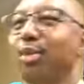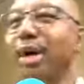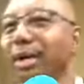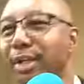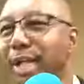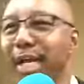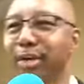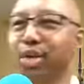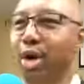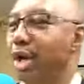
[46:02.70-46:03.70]
run it
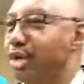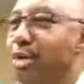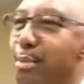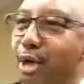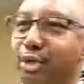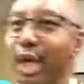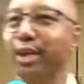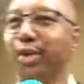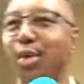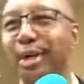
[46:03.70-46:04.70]
again. You, you must
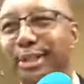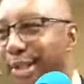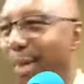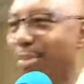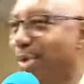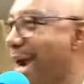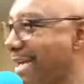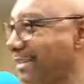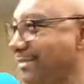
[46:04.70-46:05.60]
ain't doing something right.